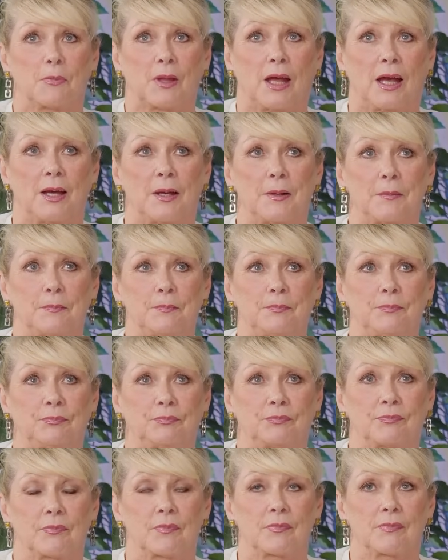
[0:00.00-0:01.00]
Um,
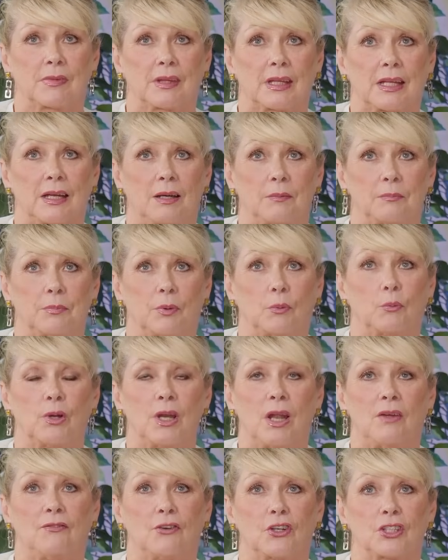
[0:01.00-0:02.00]
but
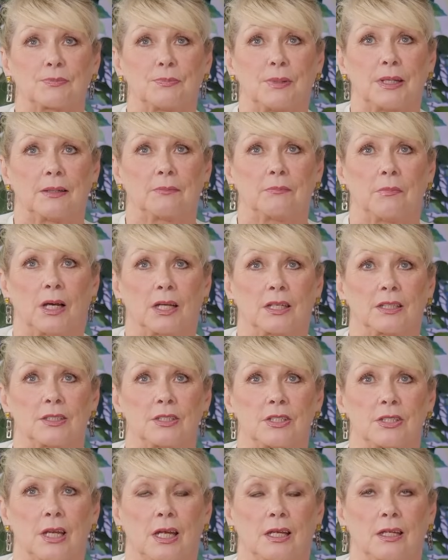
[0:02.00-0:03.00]
when I first met Mike
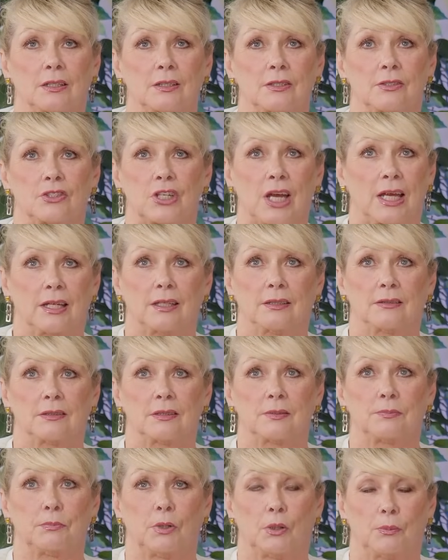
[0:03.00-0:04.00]
and uh, Jay
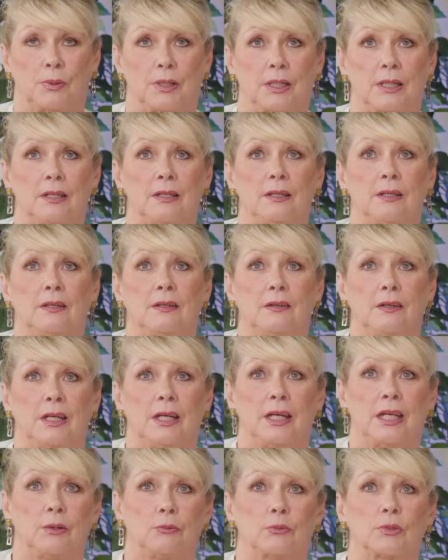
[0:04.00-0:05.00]
and Bobby,
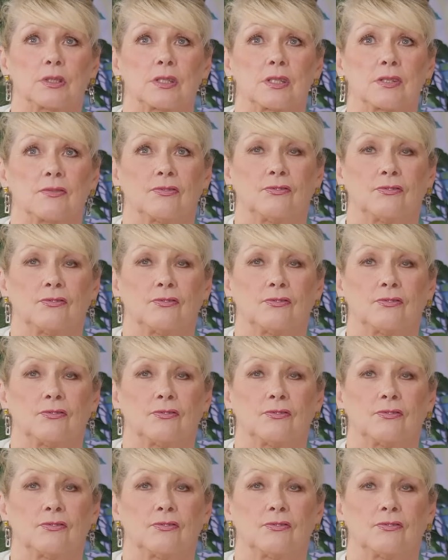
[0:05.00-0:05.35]
it was